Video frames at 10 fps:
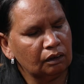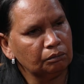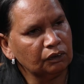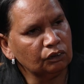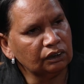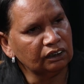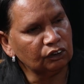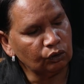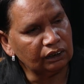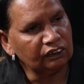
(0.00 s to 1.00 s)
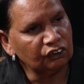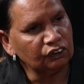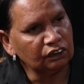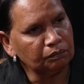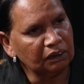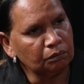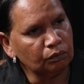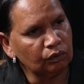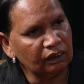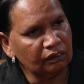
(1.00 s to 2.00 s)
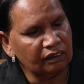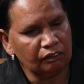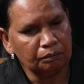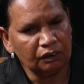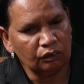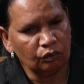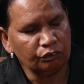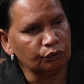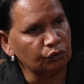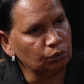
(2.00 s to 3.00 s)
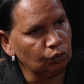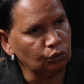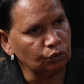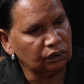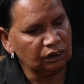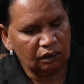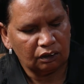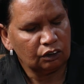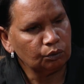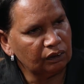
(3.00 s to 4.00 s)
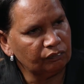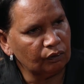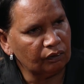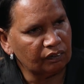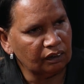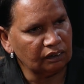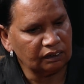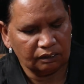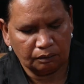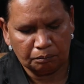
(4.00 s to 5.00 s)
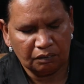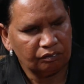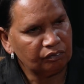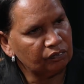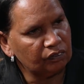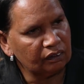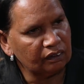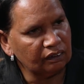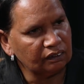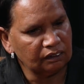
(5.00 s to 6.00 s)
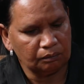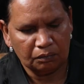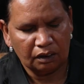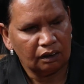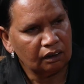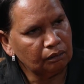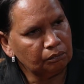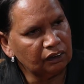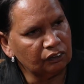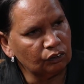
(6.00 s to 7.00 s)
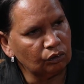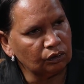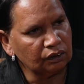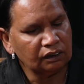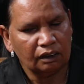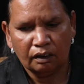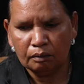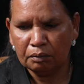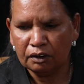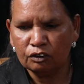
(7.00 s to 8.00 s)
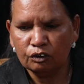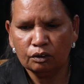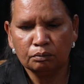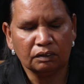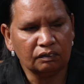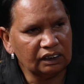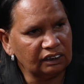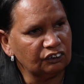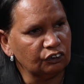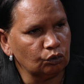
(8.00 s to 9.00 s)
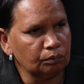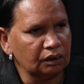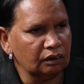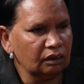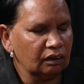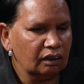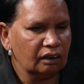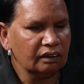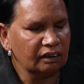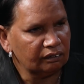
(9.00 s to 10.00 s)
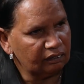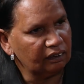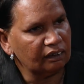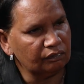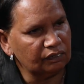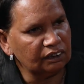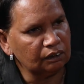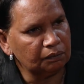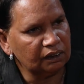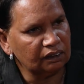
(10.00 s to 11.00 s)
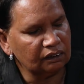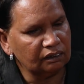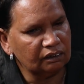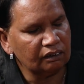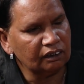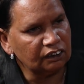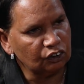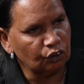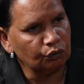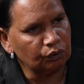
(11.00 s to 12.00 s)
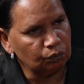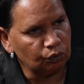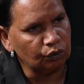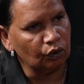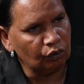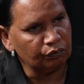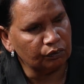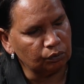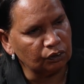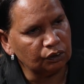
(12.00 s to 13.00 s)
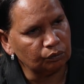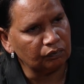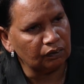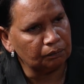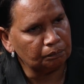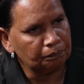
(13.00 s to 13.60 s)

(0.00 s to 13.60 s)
because there's non-Indigenous people that have been offered rewards, $25,000, $50,000, $1 million. But in terms of these gentlemen that have disappeared, there's no reward offered whatsoever.